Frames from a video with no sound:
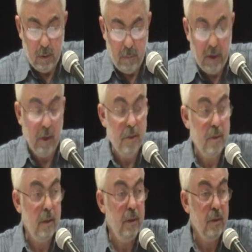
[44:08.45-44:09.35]

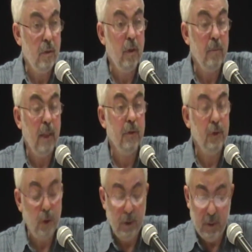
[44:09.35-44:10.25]
because it is all about
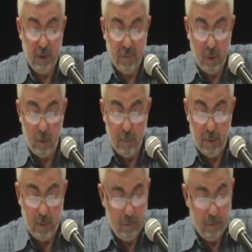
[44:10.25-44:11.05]
internal development.